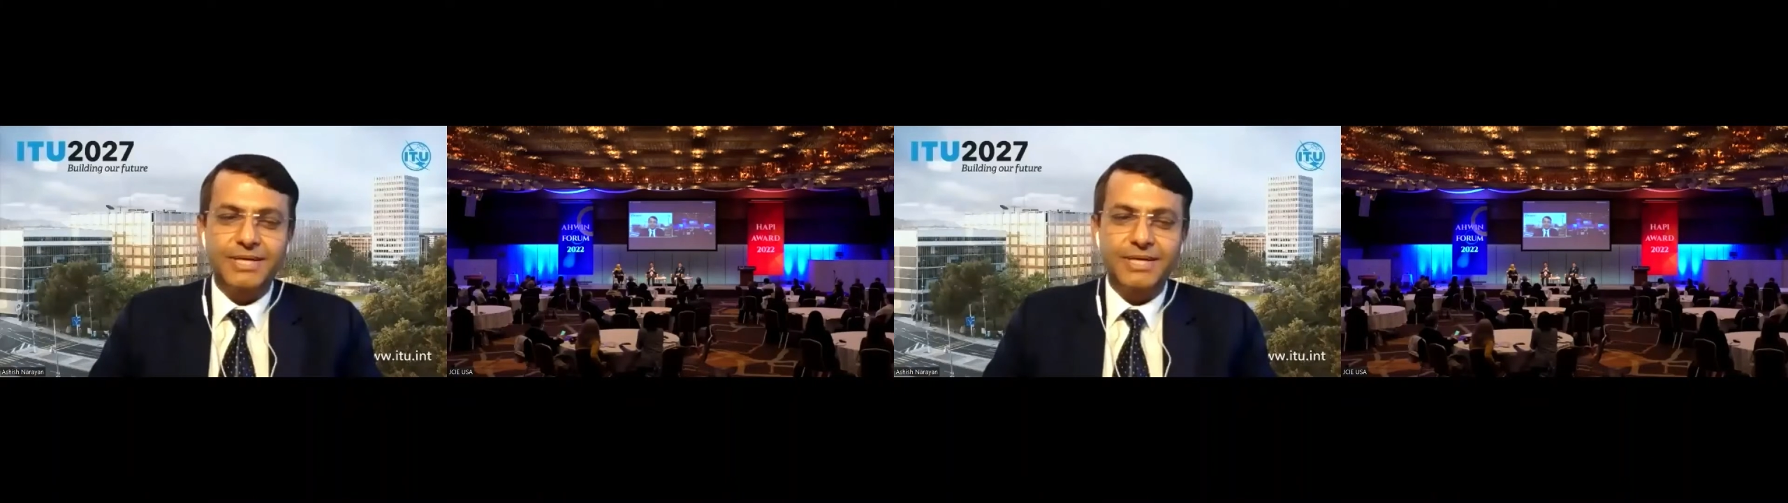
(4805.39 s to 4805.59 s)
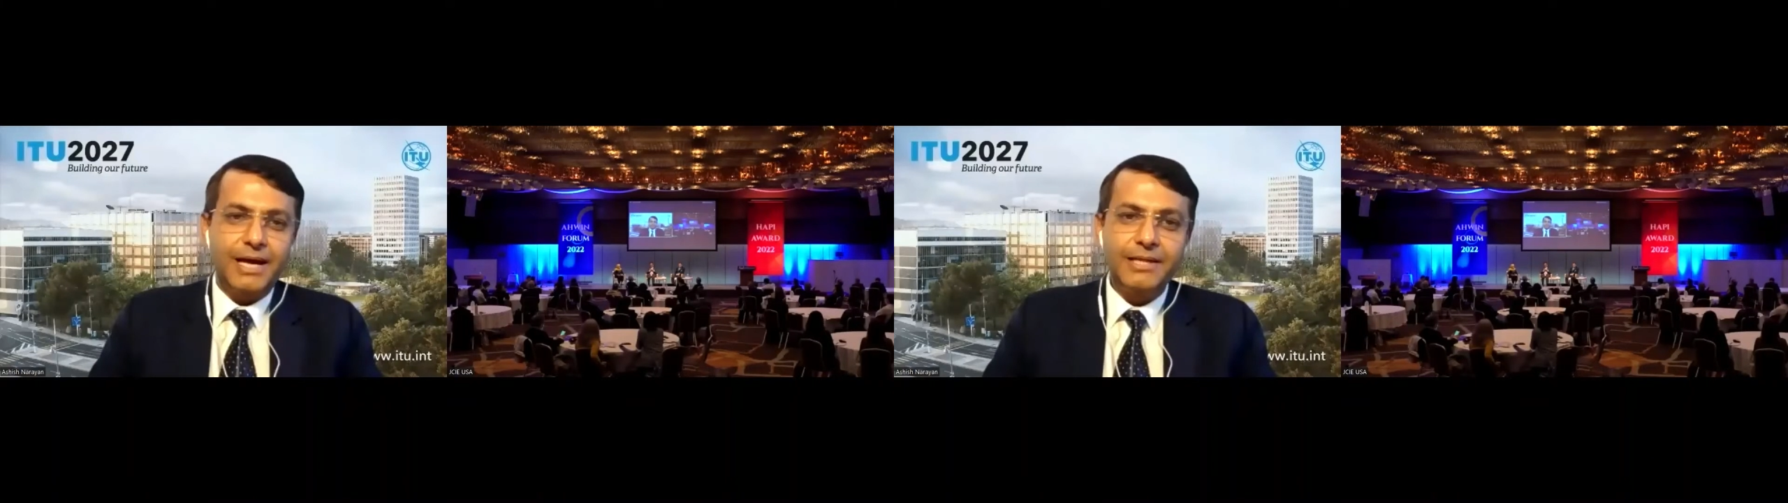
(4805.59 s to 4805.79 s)

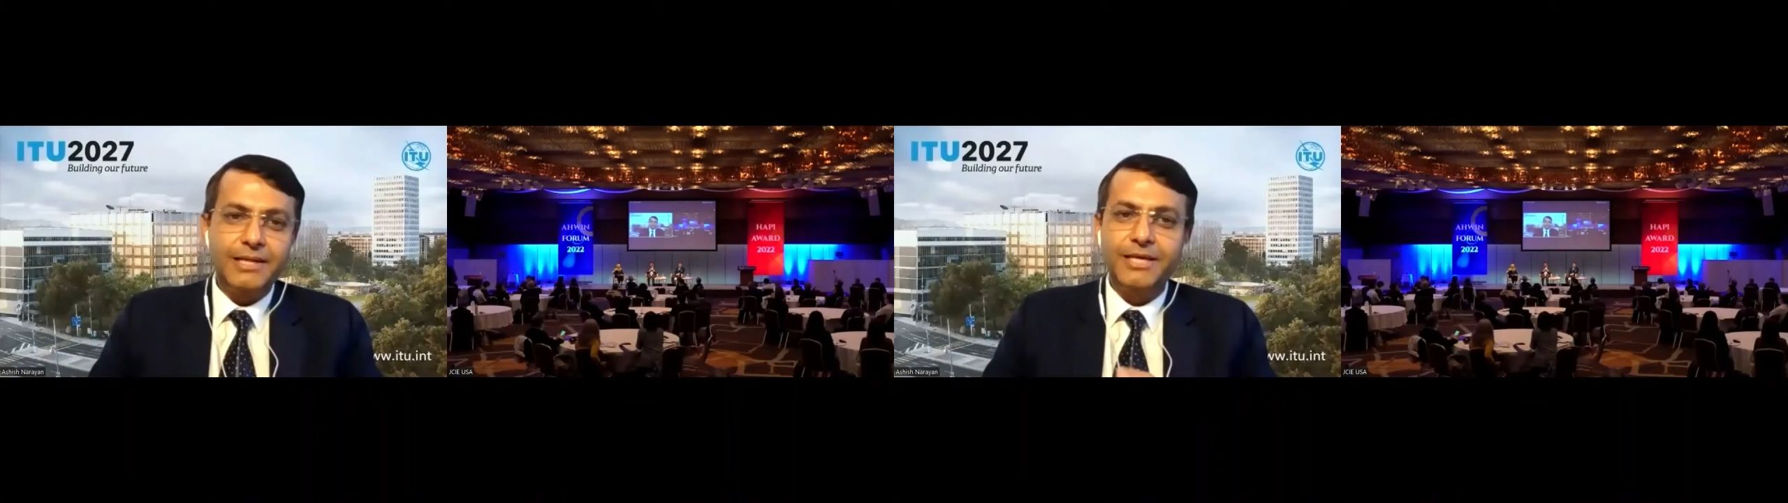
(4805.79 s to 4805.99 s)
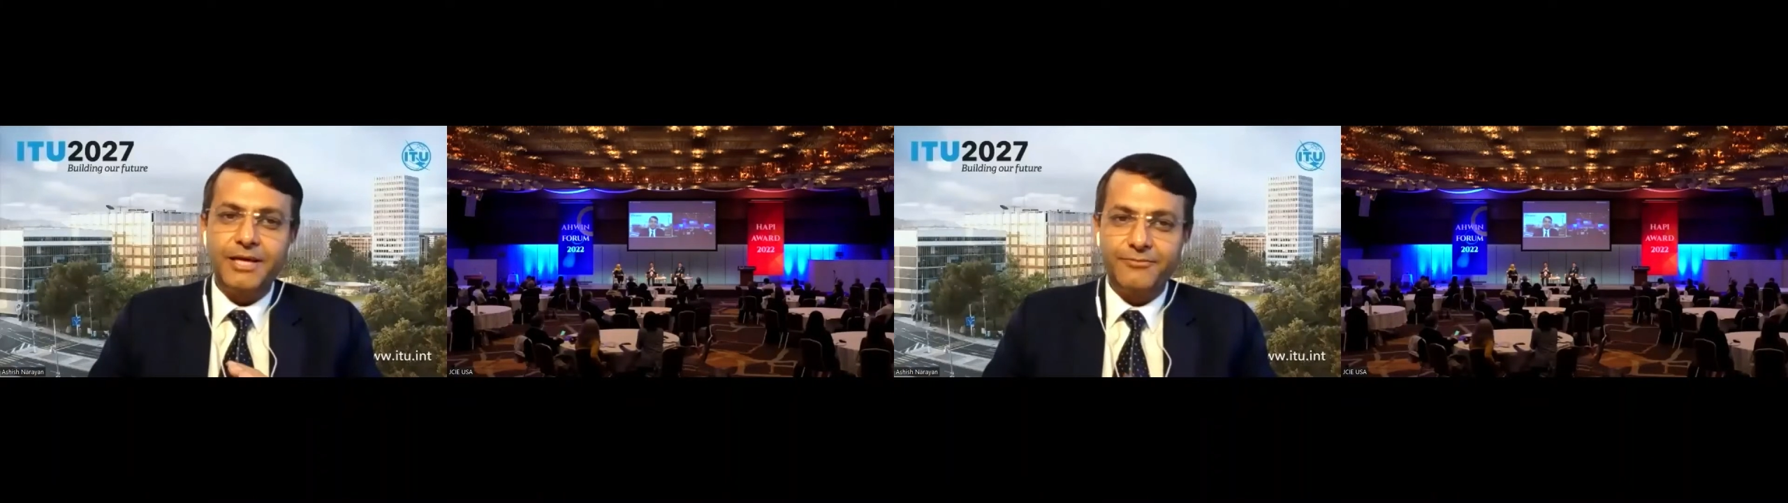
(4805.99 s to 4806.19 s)
and the
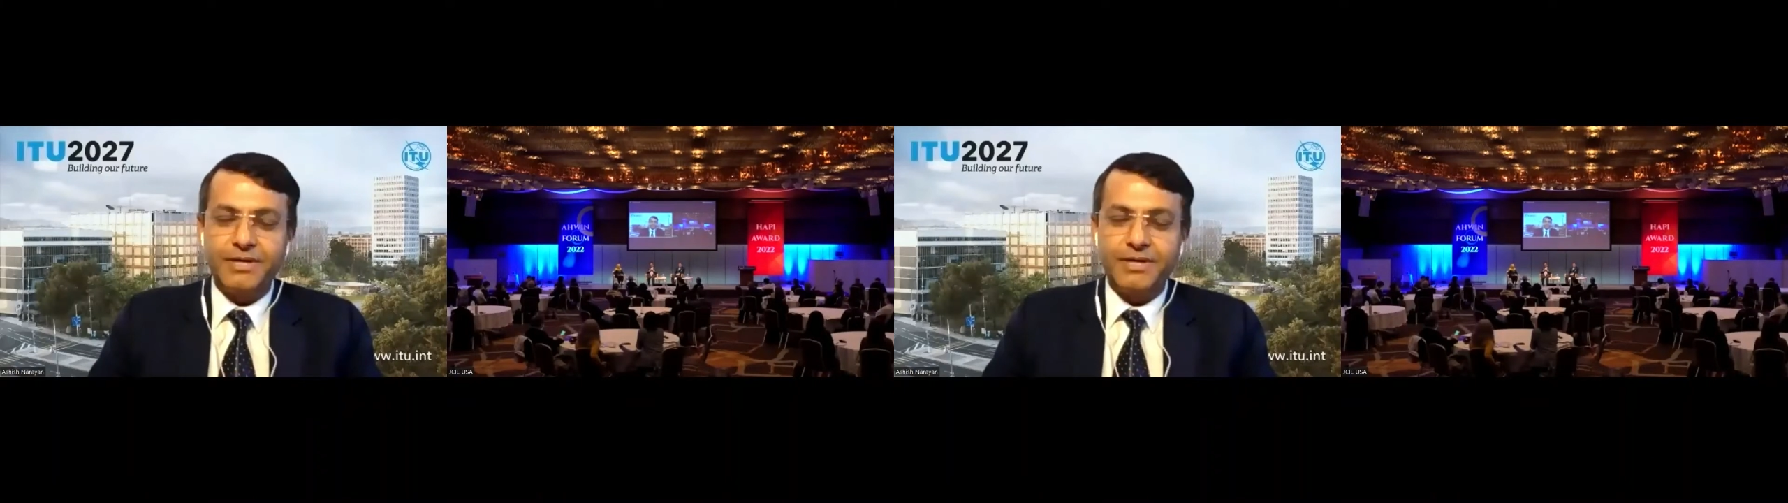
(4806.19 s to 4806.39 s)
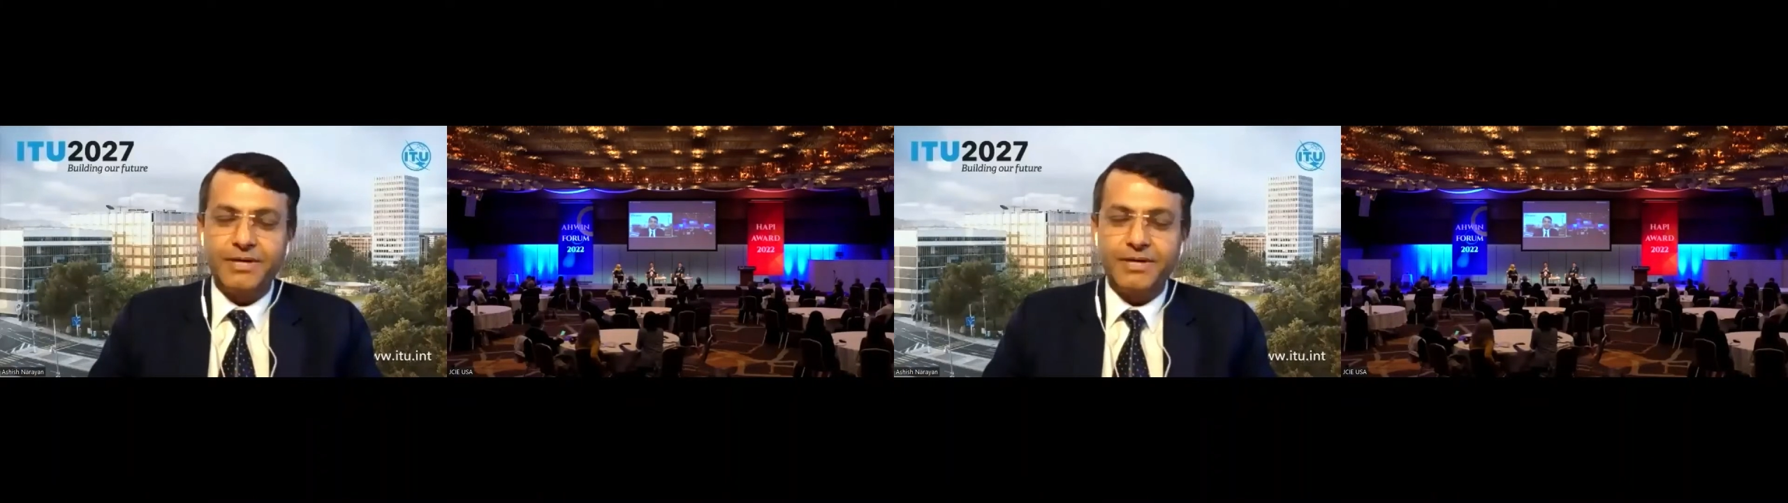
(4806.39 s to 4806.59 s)
awareness.